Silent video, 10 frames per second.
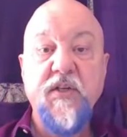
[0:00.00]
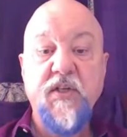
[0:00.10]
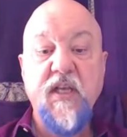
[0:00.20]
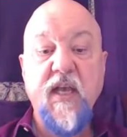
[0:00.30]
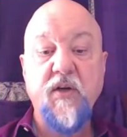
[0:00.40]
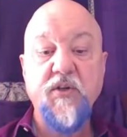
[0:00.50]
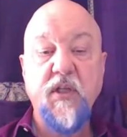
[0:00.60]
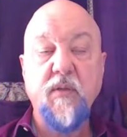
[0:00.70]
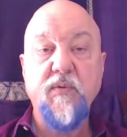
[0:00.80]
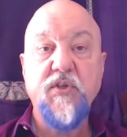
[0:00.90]
the energy
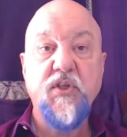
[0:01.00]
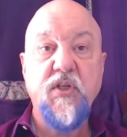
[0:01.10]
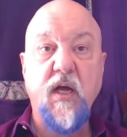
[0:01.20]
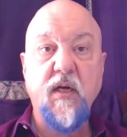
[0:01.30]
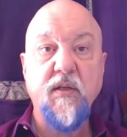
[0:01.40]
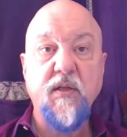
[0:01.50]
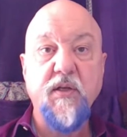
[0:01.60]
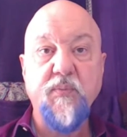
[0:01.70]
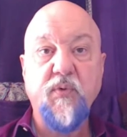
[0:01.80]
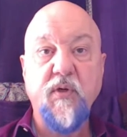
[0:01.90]
that was stuck in those
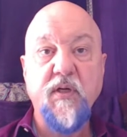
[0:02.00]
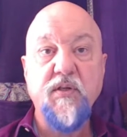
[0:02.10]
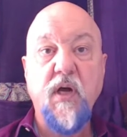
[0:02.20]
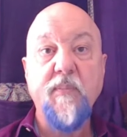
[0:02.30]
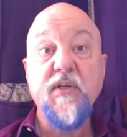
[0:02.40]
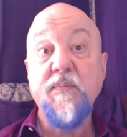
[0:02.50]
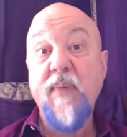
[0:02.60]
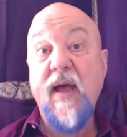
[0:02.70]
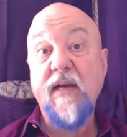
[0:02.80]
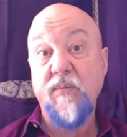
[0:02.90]
imprinted traumas
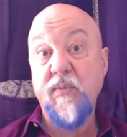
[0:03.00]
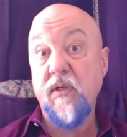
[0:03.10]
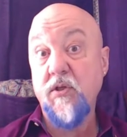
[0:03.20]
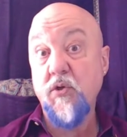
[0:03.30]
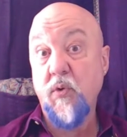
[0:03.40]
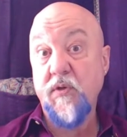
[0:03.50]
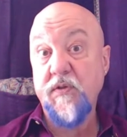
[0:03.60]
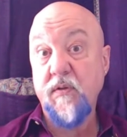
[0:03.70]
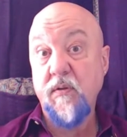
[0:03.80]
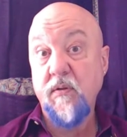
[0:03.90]
back to being
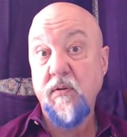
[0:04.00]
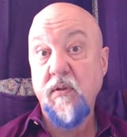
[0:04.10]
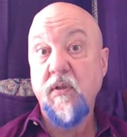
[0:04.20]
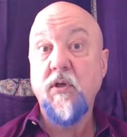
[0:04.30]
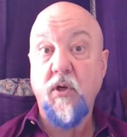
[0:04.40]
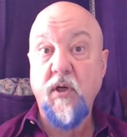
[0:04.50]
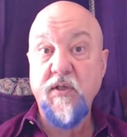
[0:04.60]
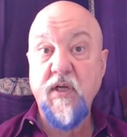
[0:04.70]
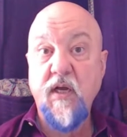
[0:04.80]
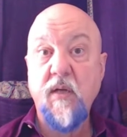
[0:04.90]
yours. Current
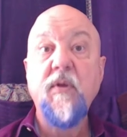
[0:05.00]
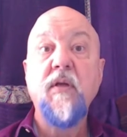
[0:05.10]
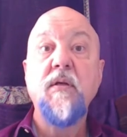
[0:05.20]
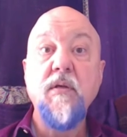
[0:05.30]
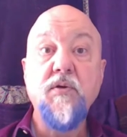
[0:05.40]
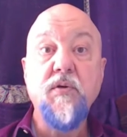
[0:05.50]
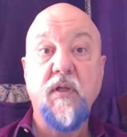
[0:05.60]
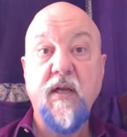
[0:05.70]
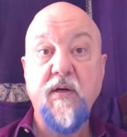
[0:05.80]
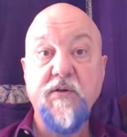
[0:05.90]
time,
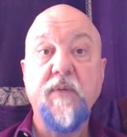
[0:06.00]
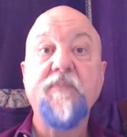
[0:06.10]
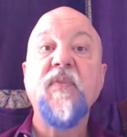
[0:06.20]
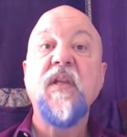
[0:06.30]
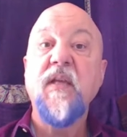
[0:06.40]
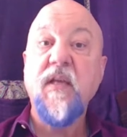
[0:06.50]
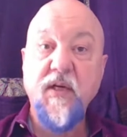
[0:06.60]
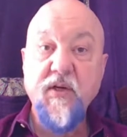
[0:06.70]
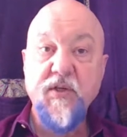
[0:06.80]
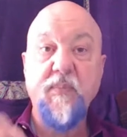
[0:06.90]
neutral energy.
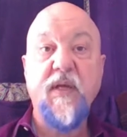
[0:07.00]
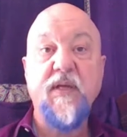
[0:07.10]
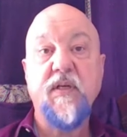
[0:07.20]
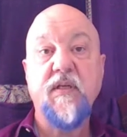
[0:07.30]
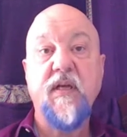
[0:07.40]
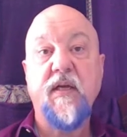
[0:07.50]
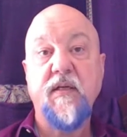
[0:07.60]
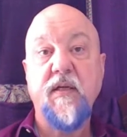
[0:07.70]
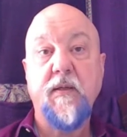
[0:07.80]
Here's the basic technique.